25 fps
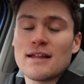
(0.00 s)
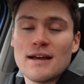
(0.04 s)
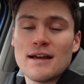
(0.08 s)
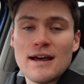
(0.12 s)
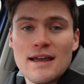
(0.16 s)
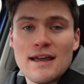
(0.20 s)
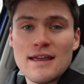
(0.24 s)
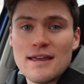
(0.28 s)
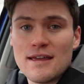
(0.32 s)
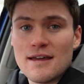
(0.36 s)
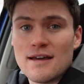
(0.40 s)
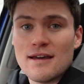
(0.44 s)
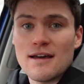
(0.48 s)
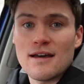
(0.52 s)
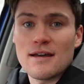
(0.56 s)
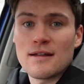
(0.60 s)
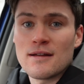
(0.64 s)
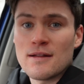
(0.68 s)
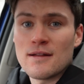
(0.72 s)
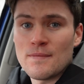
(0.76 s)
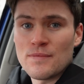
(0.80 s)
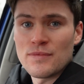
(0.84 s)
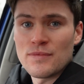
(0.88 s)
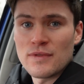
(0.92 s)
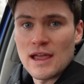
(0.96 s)
I uh,
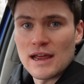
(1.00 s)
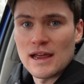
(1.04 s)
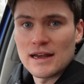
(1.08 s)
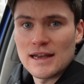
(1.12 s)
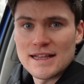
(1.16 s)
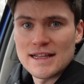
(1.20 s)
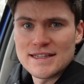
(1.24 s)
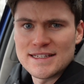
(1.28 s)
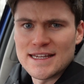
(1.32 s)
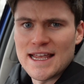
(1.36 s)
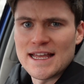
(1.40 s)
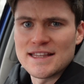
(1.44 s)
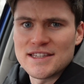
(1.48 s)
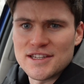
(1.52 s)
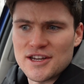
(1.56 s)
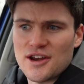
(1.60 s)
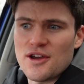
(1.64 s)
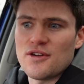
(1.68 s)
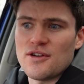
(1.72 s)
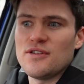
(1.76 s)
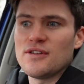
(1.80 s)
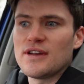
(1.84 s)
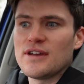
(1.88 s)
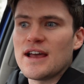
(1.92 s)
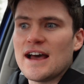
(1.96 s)
I'd like to get to know
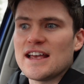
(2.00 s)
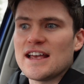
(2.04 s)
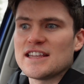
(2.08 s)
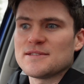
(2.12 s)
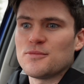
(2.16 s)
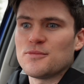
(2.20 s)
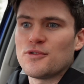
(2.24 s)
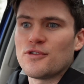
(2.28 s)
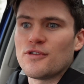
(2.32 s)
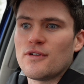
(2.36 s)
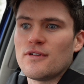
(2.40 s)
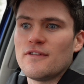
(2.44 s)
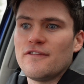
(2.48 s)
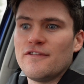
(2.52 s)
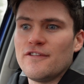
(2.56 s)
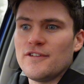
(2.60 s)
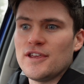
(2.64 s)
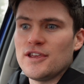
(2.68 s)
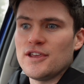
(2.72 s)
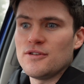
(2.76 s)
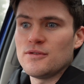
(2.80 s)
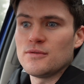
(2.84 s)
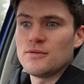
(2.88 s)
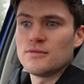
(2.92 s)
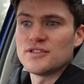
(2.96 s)
you guys more and for
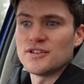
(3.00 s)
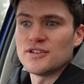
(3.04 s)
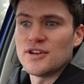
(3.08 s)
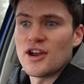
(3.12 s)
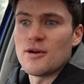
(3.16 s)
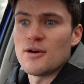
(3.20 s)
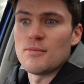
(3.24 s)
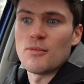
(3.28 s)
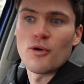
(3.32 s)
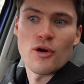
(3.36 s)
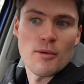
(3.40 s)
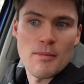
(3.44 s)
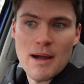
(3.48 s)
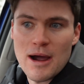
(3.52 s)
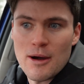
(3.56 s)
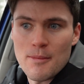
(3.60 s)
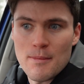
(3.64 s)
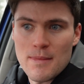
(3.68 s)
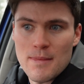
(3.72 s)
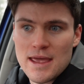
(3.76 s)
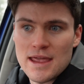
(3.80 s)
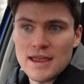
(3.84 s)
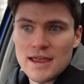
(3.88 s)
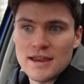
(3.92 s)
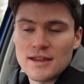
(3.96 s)
you to know more about
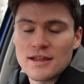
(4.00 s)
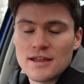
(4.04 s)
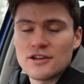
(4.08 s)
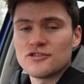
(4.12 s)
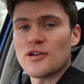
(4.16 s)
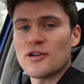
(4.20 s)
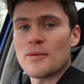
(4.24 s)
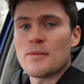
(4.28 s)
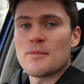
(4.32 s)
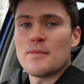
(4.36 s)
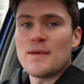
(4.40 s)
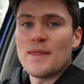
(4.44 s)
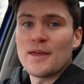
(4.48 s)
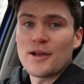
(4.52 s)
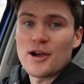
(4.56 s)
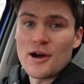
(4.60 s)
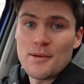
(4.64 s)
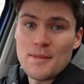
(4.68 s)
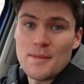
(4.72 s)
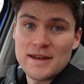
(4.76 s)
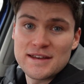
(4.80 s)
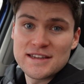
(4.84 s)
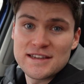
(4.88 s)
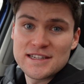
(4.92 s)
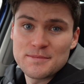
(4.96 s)
me. Drop them in the
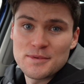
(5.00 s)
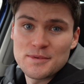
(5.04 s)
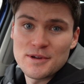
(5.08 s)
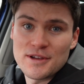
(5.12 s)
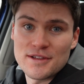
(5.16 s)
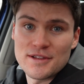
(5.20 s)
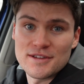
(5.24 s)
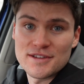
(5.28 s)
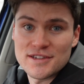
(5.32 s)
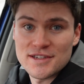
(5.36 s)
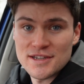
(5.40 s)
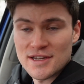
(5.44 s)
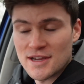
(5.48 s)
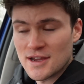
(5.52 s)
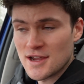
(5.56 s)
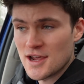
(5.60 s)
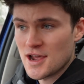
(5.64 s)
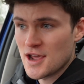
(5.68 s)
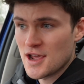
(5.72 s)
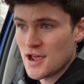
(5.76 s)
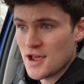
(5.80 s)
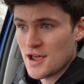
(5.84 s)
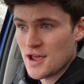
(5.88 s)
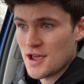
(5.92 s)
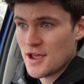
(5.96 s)
comments because
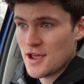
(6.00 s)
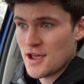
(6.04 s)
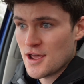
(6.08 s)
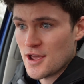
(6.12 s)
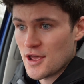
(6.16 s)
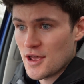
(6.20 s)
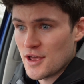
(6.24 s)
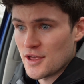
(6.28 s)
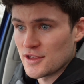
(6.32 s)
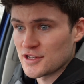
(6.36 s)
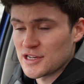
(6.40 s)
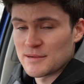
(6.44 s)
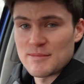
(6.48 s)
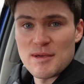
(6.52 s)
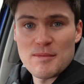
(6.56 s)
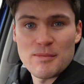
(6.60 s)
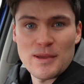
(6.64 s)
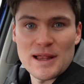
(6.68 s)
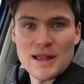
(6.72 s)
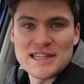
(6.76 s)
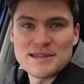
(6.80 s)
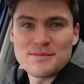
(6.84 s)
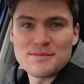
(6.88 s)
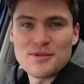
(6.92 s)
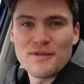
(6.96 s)
there's gonna be
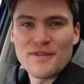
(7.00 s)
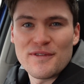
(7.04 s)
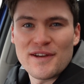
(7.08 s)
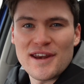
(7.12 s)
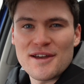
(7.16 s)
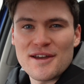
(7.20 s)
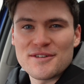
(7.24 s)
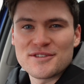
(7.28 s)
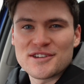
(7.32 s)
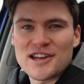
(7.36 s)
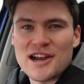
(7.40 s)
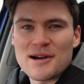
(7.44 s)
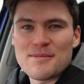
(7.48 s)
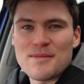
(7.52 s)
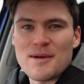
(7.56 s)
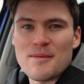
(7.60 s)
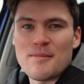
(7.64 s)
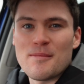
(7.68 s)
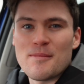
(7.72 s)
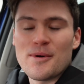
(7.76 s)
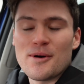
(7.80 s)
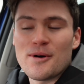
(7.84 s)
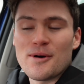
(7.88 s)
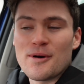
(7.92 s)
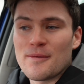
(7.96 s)
plenty more videos
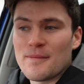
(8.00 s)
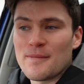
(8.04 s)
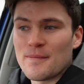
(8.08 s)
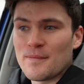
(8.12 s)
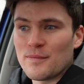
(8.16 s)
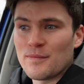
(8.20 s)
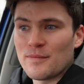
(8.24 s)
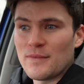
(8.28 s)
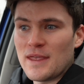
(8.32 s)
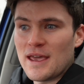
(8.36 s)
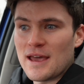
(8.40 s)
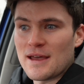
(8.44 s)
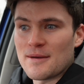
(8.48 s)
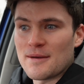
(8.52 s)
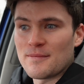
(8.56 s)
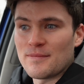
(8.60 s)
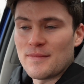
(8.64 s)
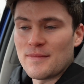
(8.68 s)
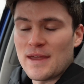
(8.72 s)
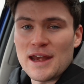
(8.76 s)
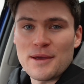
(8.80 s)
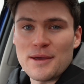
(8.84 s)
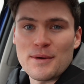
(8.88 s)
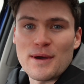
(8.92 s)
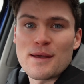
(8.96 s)
coming. But yeah,
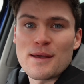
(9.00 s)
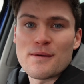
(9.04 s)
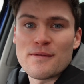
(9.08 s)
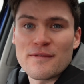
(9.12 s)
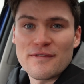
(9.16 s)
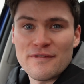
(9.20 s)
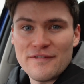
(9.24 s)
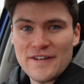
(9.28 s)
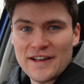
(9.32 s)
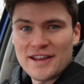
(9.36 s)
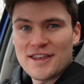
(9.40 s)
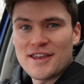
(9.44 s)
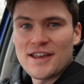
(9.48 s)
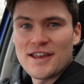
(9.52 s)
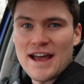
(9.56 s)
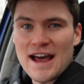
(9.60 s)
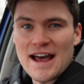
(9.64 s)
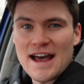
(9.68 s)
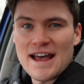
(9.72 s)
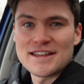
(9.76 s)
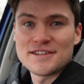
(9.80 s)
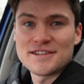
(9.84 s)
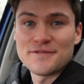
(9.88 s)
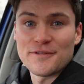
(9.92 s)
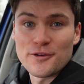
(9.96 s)
anyway, thank you
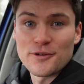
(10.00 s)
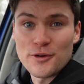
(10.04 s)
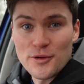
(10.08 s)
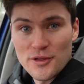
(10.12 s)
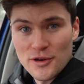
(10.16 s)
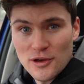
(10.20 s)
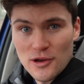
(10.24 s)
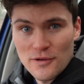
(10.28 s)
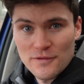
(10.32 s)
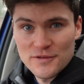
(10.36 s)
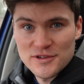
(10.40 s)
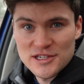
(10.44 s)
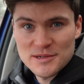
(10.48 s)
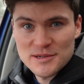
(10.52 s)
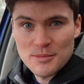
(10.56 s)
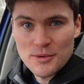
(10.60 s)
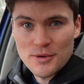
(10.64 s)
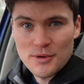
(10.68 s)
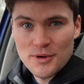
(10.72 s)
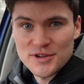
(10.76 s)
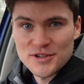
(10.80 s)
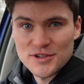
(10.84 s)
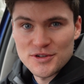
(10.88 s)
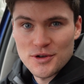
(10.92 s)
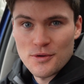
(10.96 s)
guys for all the love and
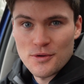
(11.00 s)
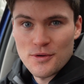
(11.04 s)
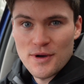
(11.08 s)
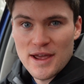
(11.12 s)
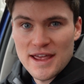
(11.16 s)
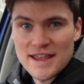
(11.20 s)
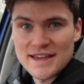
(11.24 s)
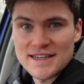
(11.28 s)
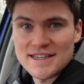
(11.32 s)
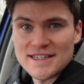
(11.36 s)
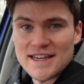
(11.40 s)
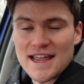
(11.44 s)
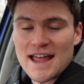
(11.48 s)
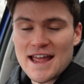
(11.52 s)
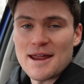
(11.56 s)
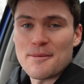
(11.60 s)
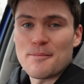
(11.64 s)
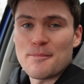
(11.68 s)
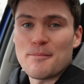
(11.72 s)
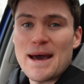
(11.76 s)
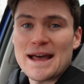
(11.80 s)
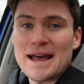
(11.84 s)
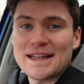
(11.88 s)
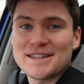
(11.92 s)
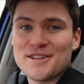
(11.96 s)
support as always.
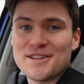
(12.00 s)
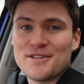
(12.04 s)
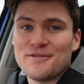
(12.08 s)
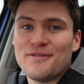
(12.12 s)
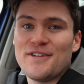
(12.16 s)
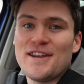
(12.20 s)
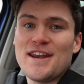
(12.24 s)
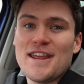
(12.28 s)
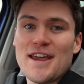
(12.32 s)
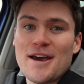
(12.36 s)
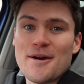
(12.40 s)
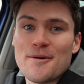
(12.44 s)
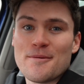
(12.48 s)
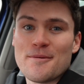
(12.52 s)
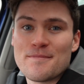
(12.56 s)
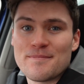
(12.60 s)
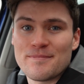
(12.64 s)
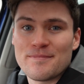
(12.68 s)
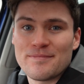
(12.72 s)
And back to the video.